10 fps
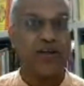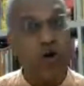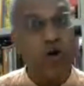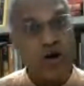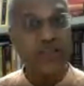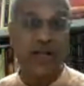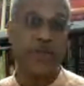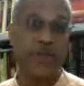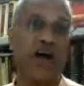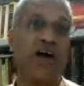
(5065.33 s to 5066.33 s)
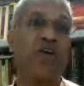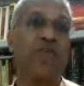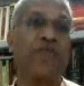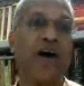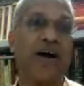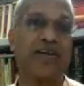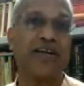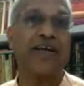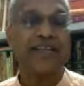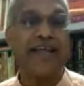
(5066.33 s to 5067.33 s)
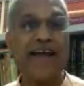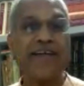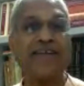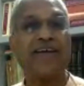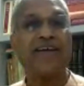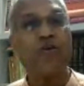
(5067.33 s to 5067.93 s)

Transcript: lokadharmita of art, that